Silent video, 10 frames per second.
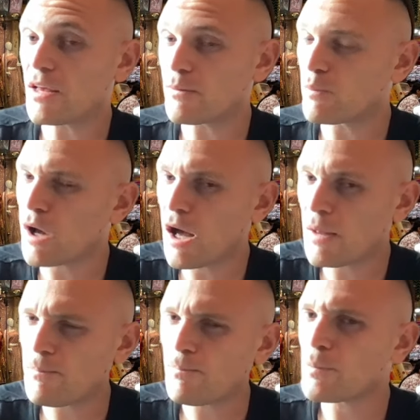Like, we're
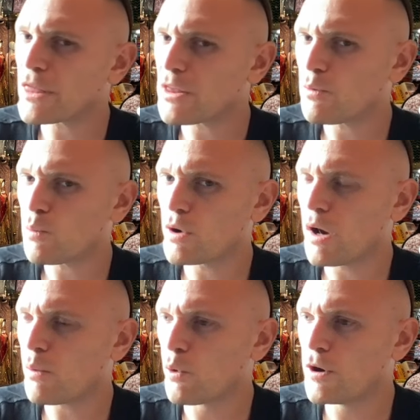not, we're
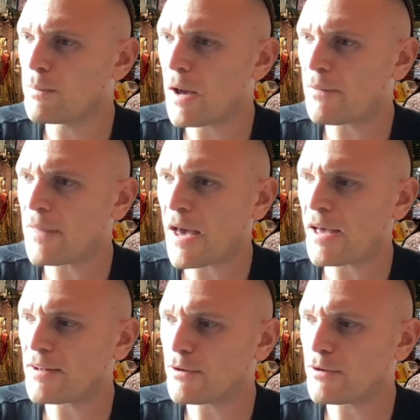not worried about that.